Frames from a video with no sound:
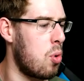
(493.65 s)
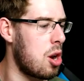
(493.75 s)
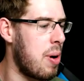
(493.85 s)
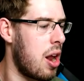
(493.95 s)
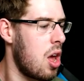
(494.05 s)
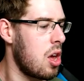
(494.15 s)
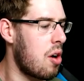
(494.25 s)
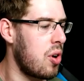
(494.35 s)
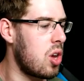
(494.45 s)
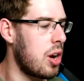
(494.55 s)
What about,
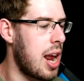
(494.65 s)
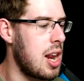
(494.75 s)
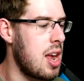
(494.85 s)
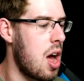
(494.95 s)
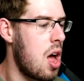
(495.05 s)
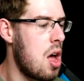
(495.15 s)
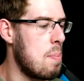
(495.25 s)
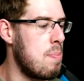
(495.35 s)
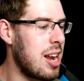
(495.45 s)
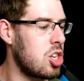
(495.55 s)
have we got any uh,
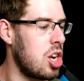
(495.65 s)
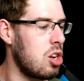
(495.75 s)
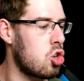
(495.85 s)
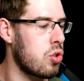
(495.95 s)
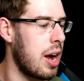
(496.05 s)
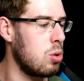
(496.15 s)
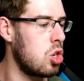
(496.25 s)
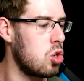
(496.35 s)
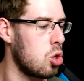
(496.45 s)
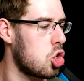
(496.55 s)
matching
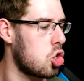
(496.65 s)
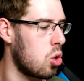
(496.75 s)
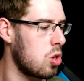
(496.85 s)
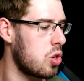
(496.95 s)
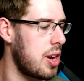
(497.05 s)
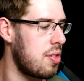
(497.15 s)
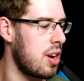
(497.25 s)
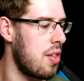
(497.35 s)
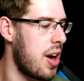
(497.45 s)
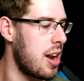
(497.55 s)
trousers or shorts or
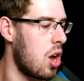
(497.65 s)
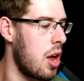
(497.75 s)
anything like that.